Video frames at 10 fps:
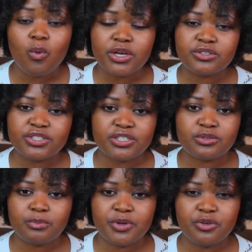Once you
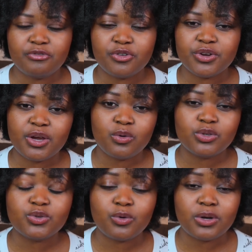just open your phone, you're
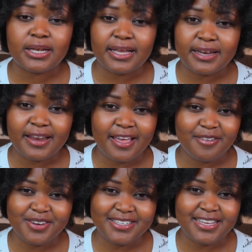going to learn
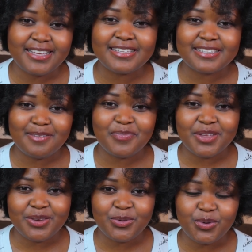every day
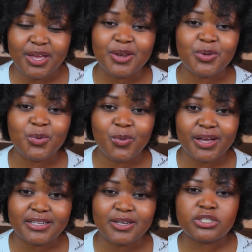something new, a new
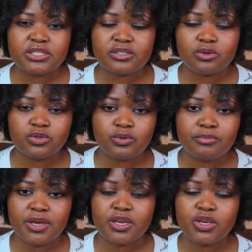word, which is going to
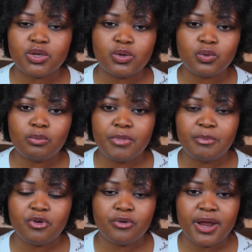make you
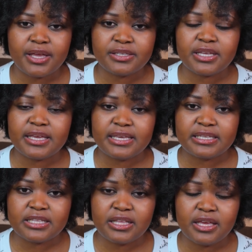memorize
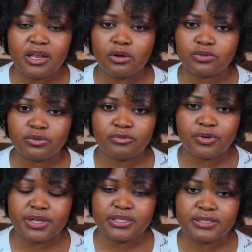easily a lot of
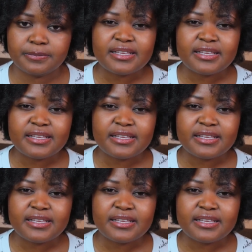words.